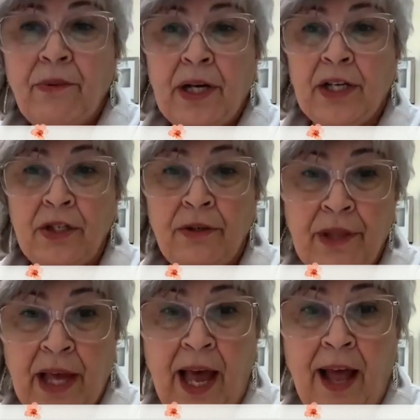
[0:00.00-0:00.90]
want to do
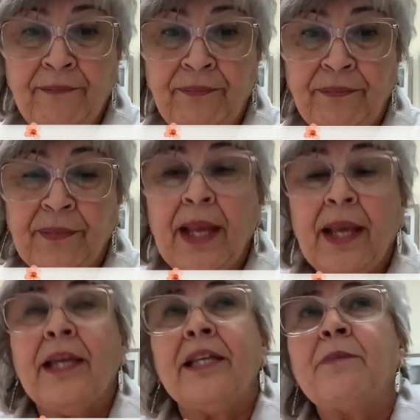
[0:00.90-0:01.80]
that
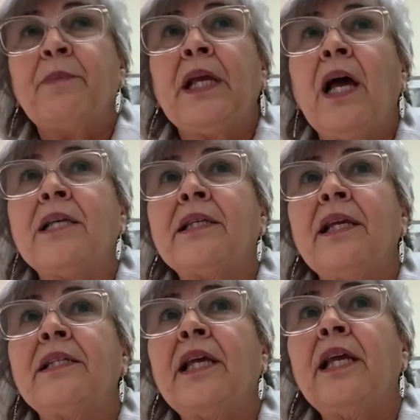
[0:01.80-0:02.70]
is because
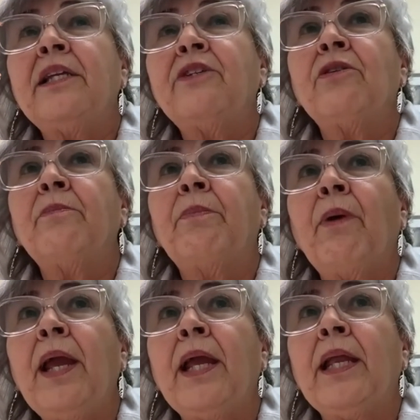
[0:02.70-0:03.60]
it takes your
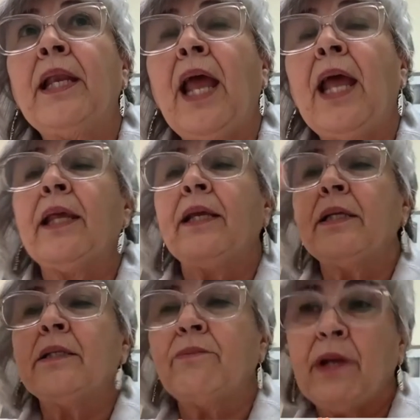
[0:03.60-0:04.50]
brain and it
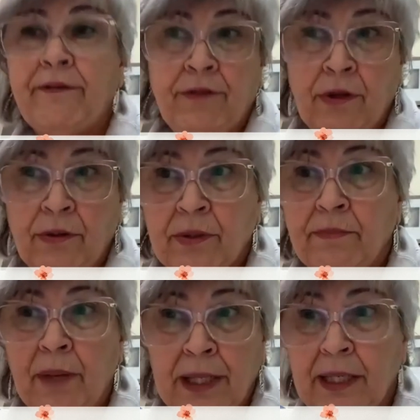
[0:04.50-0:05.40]
gets rid of those
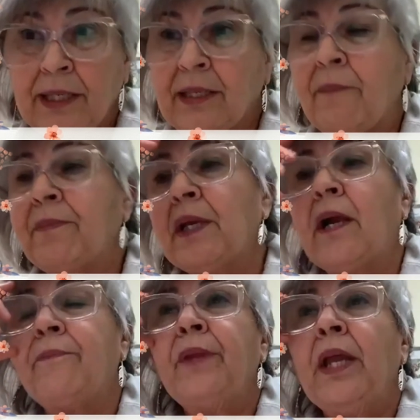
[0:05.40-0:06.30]
monkeys up
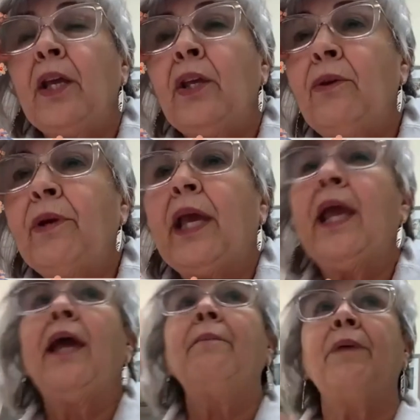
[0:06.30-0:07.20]
there. You
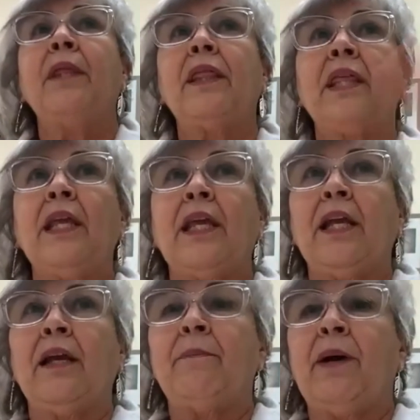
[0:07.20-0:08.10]
can't be
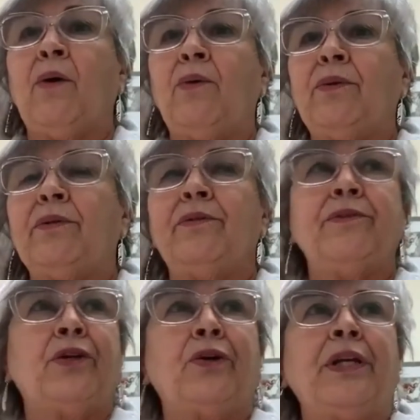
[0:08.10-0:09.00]
thinking about
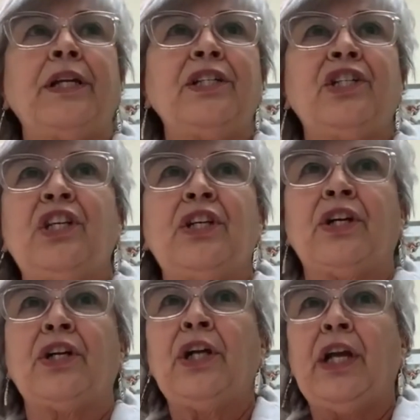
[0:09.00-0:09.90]
cooking
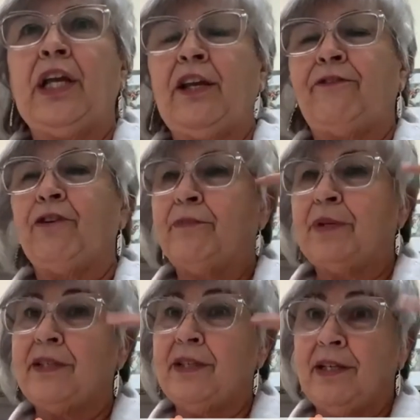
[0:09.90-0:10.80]
dinner if you're
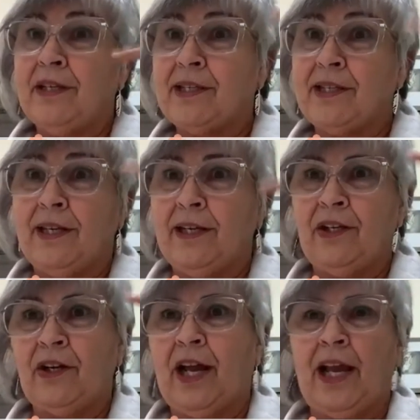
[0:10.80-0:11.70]
busy listening in
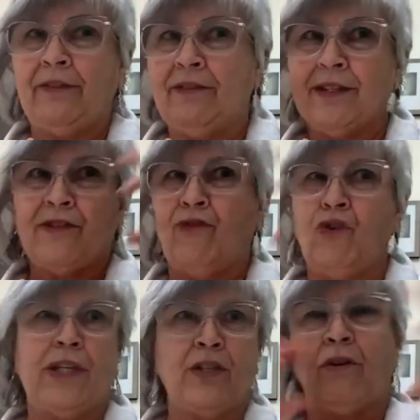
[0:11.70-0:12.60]
your head, this
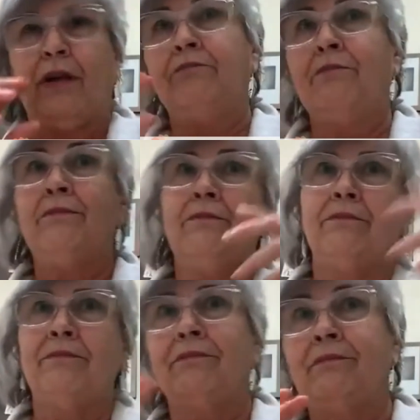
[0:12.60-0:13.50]
voice
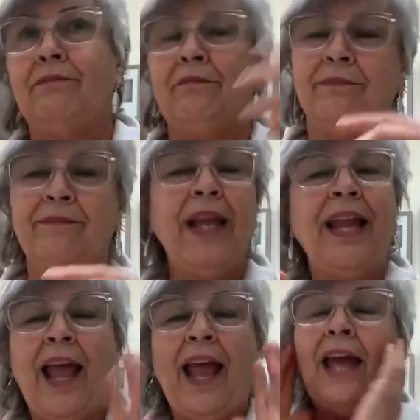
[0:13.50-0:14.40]
going,
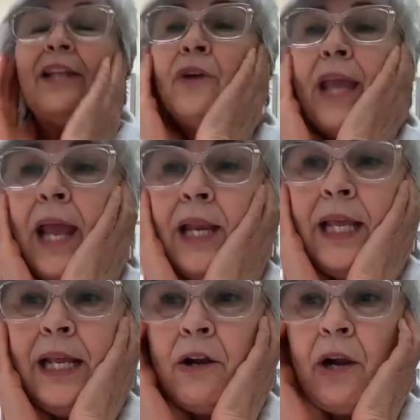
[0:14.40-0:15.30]
and you can't
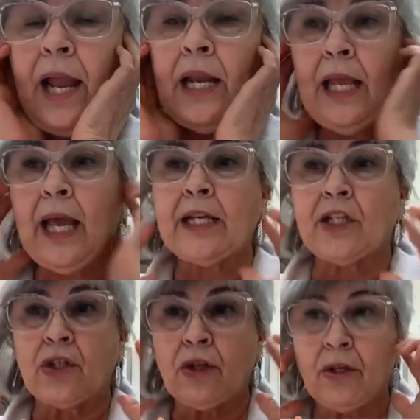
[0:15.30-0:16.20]
hear any
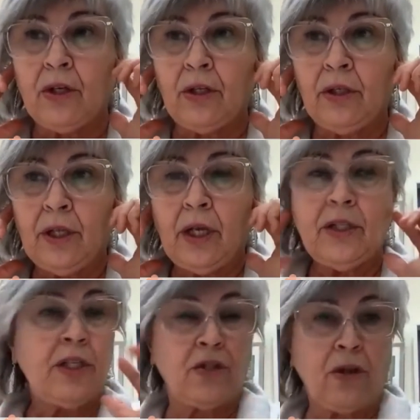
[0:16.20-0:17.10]
external
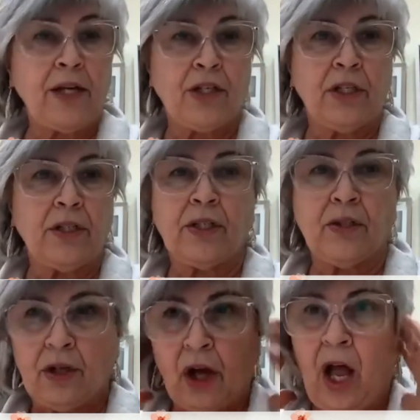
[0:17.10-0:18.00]
distractions.
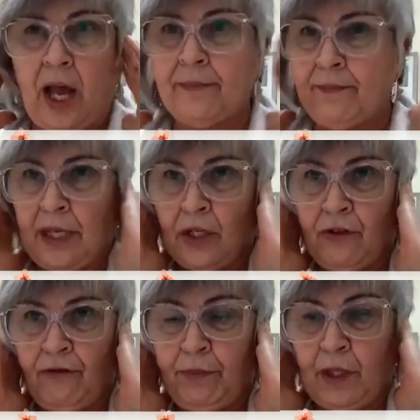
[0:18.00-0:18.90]
They're gone
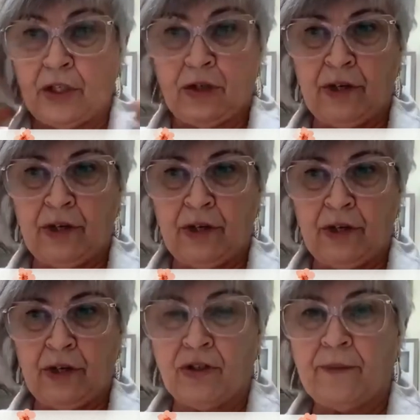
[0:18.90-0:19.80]
because you've plugged your
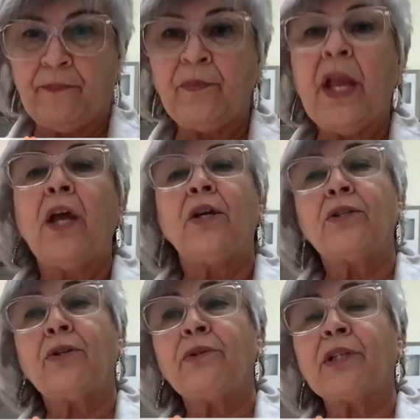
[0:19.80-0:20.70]
ears.
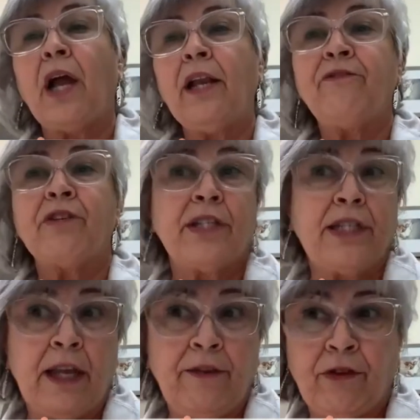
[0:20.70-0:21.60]
So it's kind of a
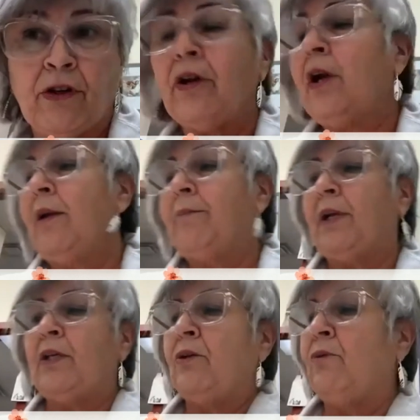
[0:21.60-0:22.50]
savior,
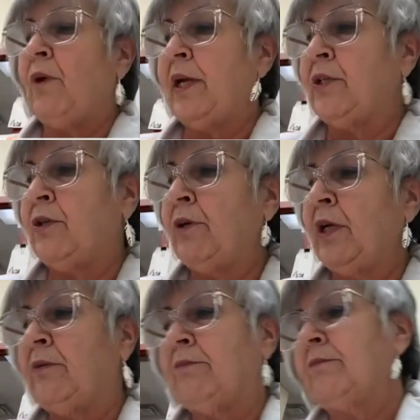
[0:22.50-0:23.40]
but you don't want to do
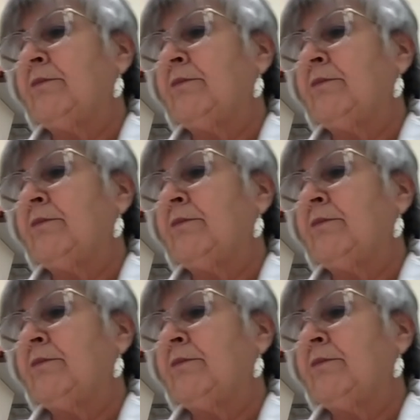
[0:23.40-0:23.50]
it.